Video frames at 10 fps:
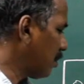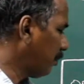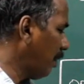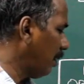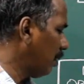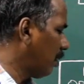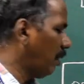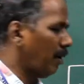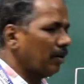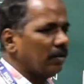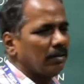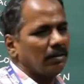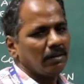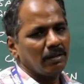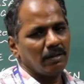the spinal
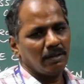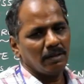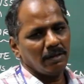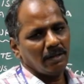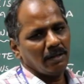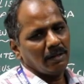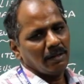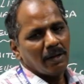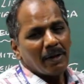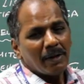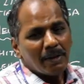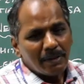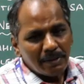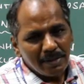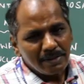cord.
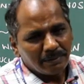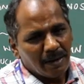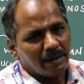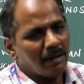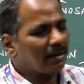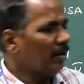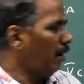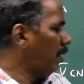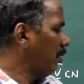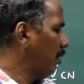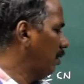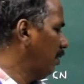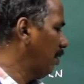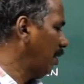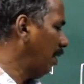In the spinal cord,
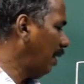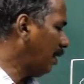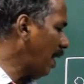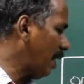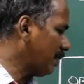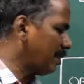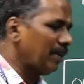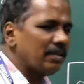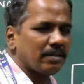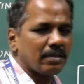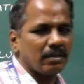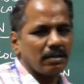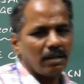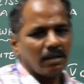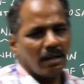it
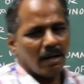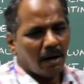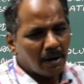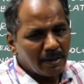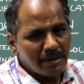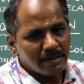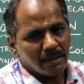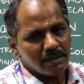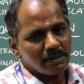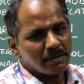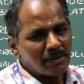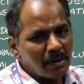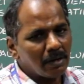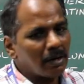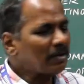ascends or descends
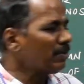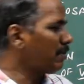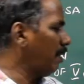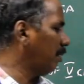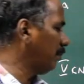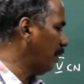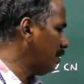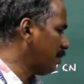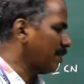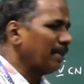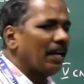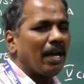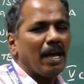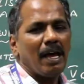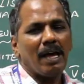one or two
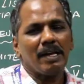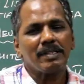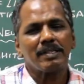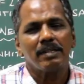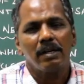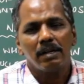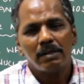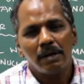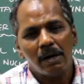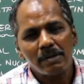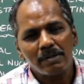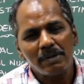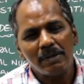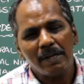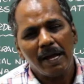segments as
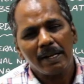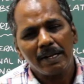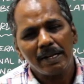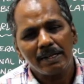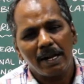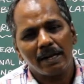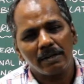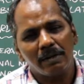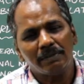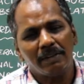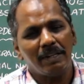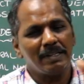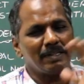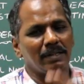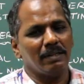dorsolateral tract of
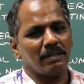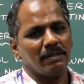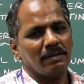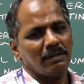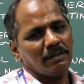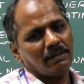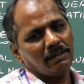leisure